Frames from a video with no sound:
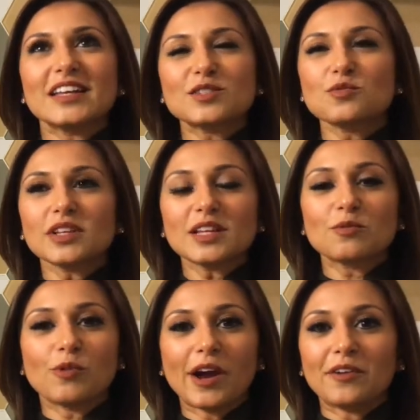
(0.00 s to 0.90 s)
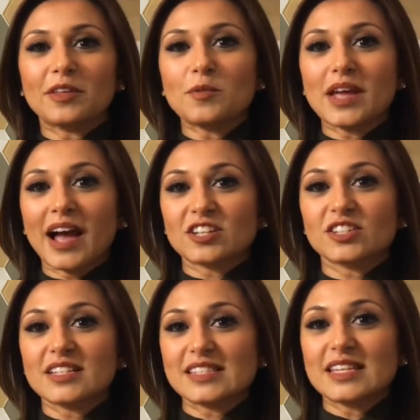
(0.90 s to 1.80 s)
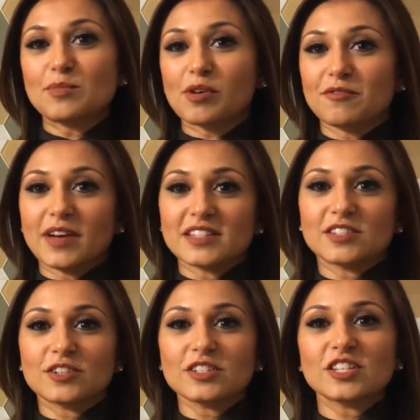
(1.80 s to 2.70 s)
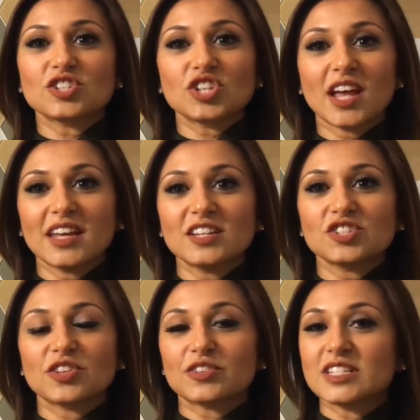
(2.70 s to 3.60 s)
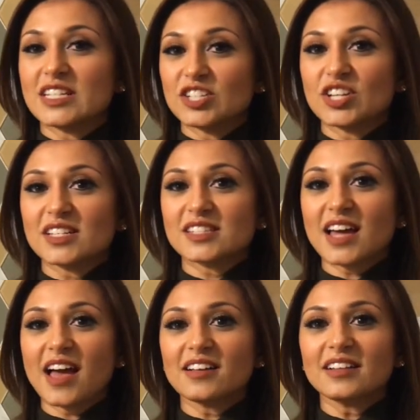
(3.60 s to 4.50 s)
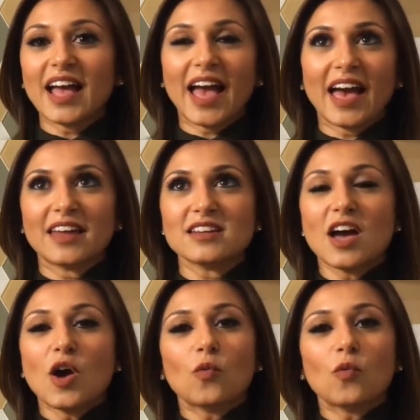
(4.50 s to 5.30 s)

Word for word: it's really rare that we actually see professors change their teaching style and